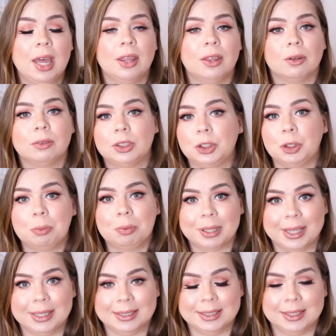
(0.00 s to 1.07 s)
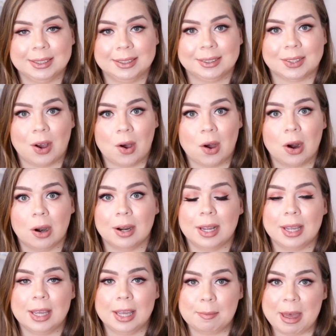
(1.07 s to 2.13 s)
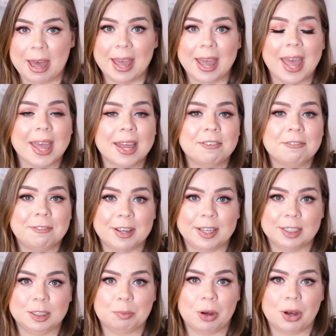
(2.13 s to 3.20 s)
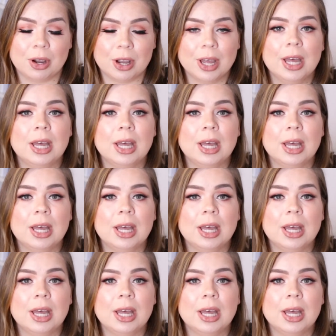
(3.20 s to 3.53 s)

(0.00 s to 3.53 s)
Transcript: Those two places are eBay and Facebook.